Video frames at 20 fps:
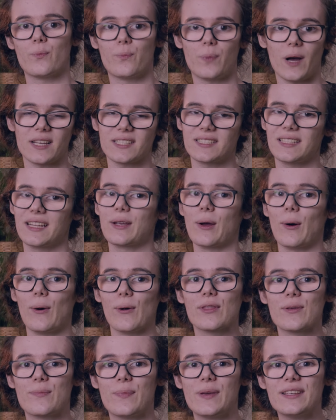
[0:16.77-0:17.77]
puzzling
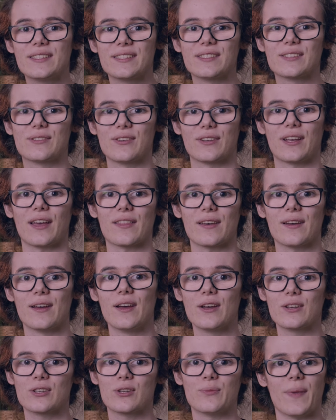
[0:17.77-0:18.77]
all the pieces together
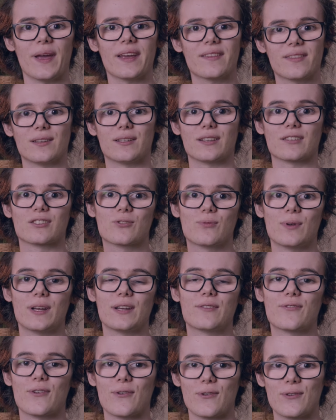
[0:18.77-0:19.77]
to make the
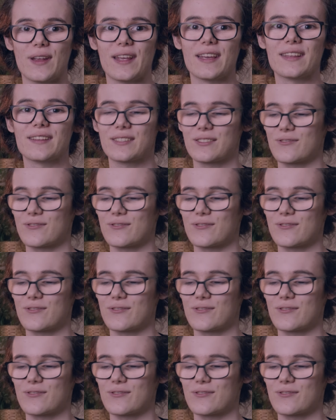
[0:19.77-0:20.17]
discrete Fourier